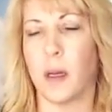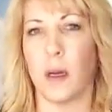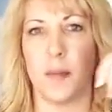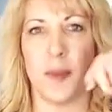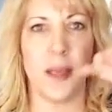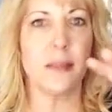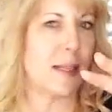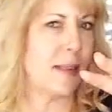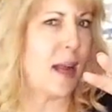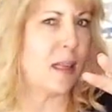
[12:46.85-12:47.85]
um, things
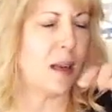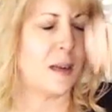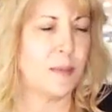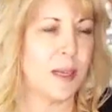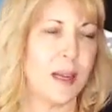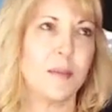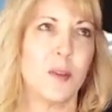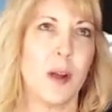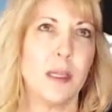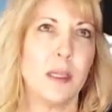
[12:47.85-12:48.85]
like that. I'm, I'm
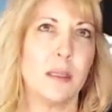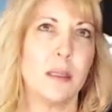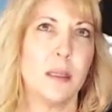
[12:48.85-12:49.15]
trying to,